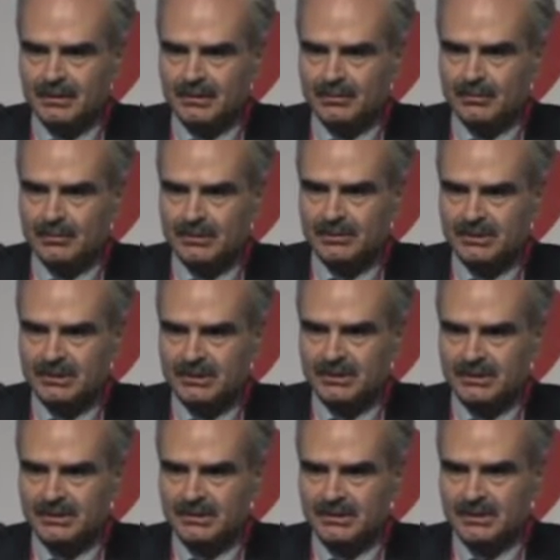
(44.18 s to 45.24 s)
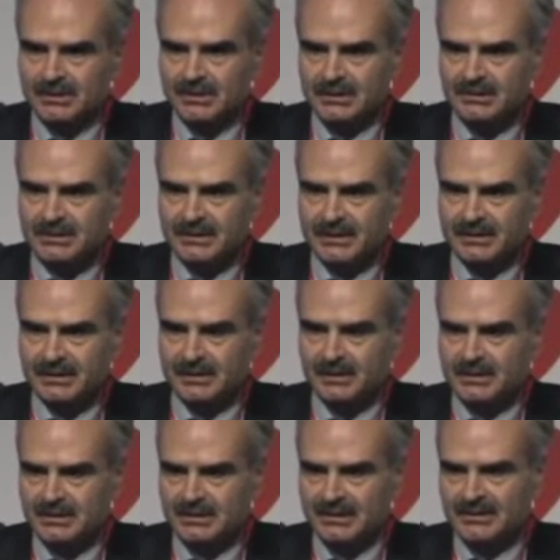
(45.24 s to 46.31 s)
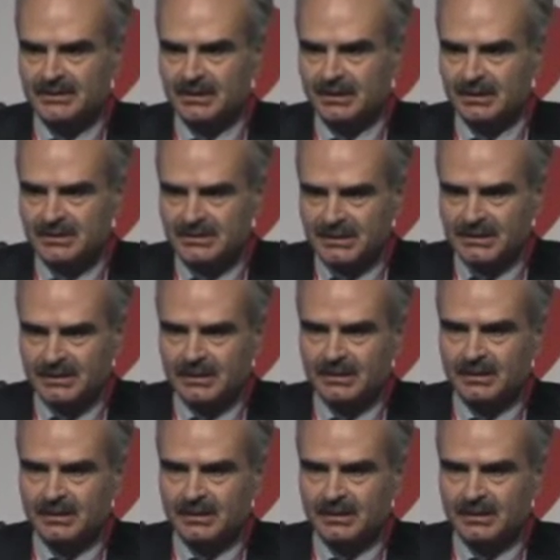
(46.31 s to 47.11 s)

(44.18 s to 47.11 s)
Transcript: It started